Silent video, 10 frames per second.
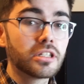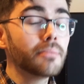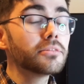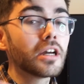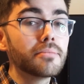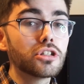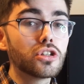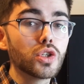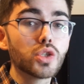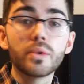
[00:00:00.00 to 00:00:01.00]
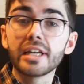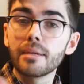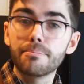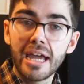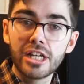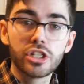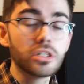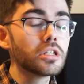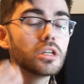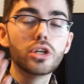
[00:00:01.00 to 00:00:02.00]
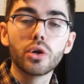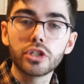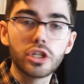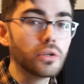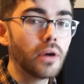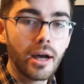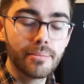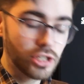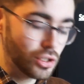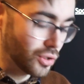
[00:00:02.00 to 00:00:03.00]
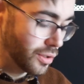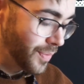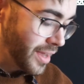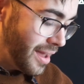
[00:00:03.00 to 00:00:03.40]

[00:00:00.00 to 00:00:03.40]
Sometimes students will get impatient, not you, I'm sure,